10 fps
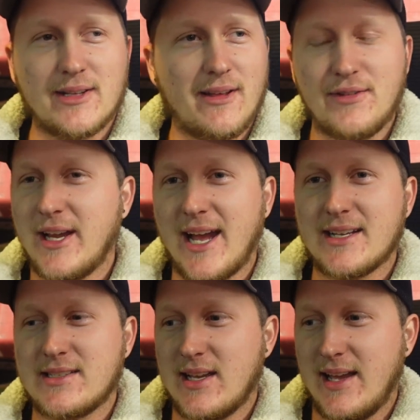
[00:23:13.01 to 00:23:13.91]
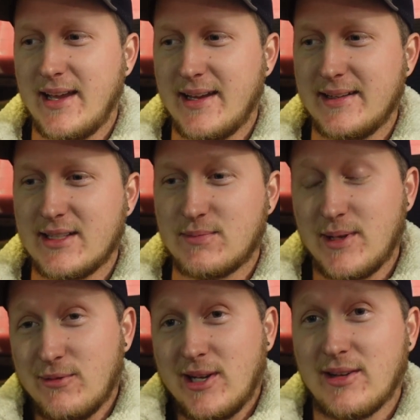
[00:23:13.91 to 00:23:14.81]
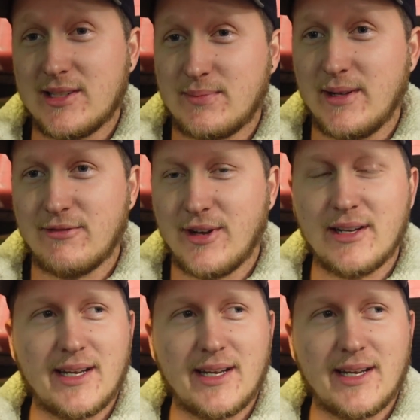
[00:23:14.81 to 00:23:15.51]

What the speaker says: I love you guys, and it's been real, it's been fun.